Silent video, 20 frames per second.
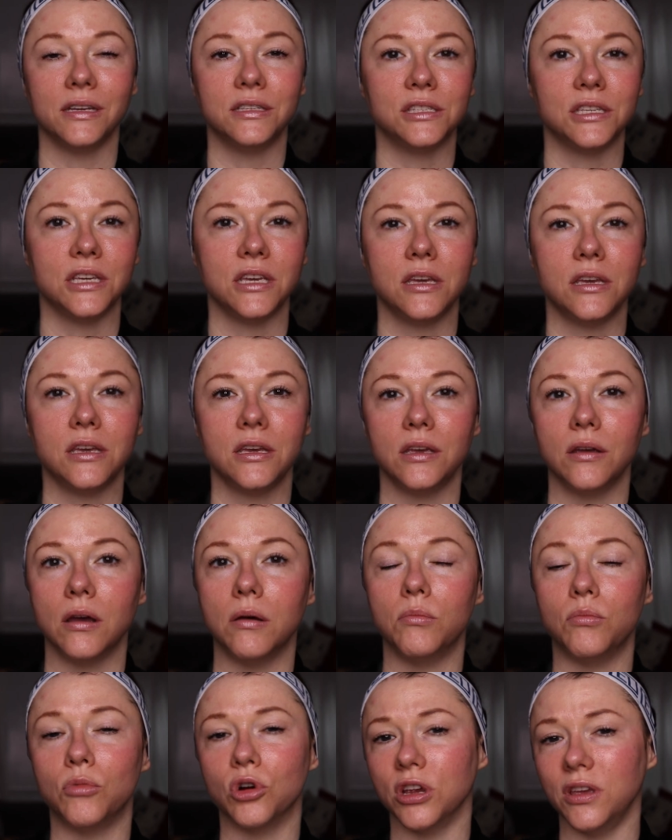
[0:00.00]
see
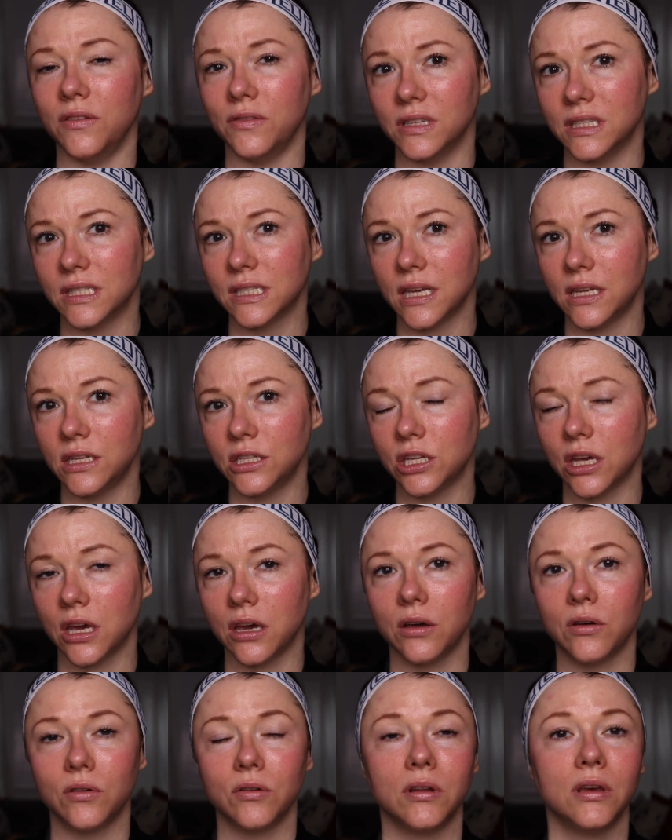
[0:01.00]
more even skin
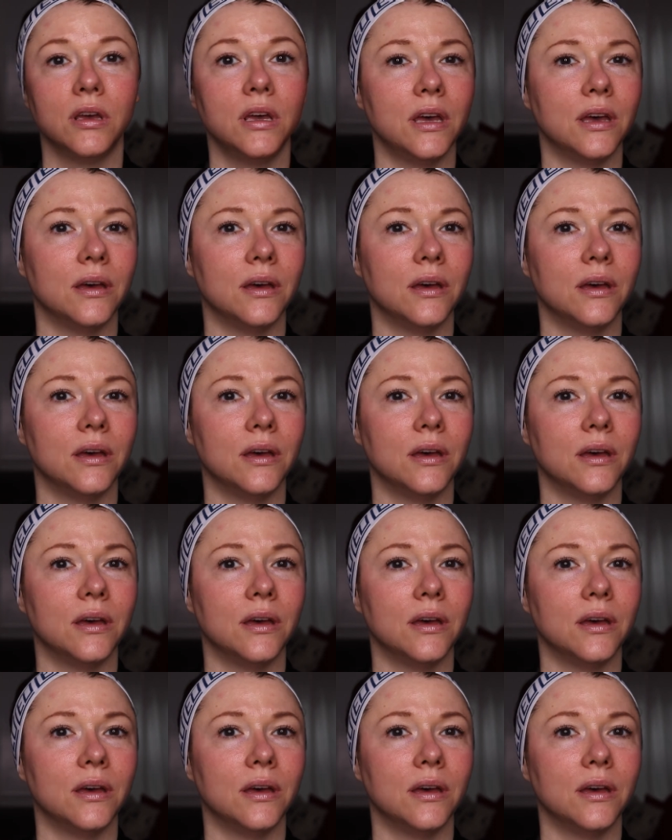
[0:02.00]
tone.